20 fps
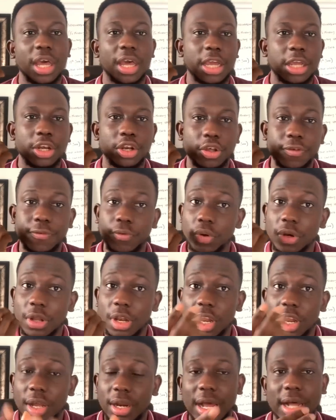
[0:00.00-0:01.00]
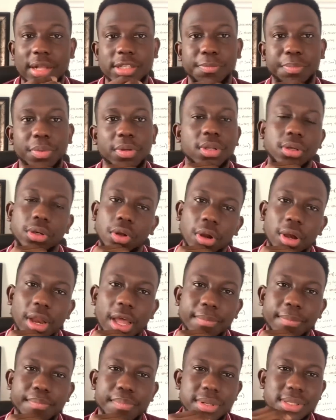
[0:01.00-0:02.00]
You know, if you want to learn how to build an
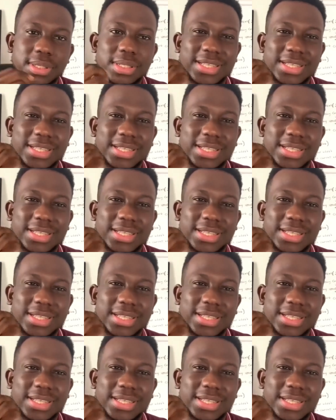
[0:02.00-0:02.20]
online business